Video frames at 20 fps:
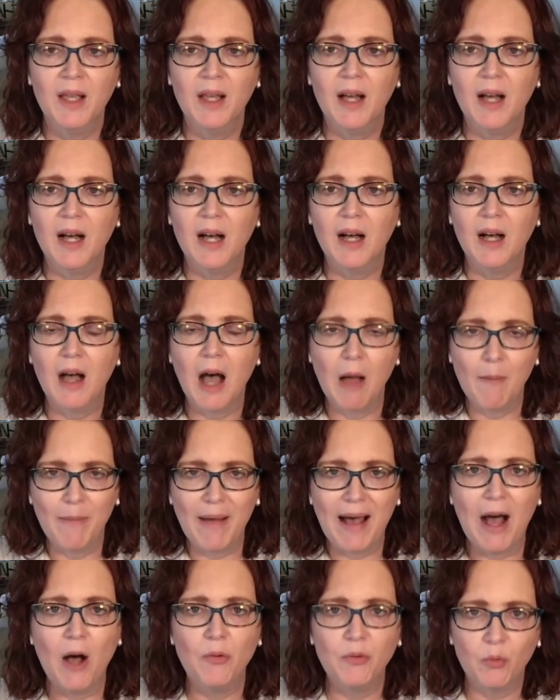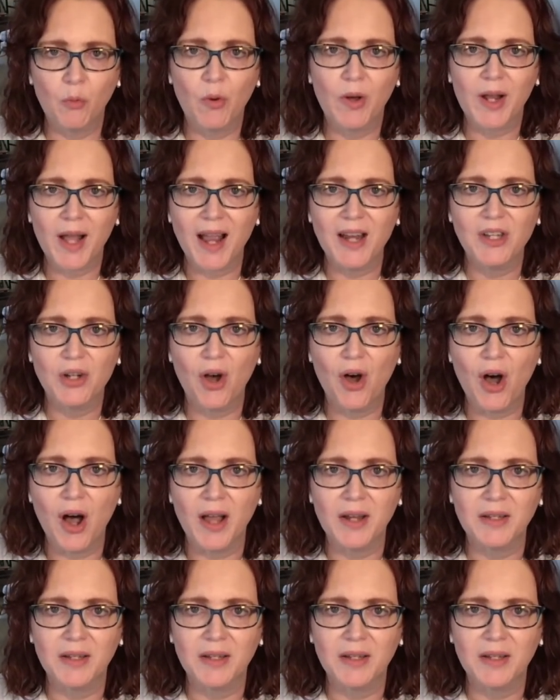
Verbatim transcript: about what I taught?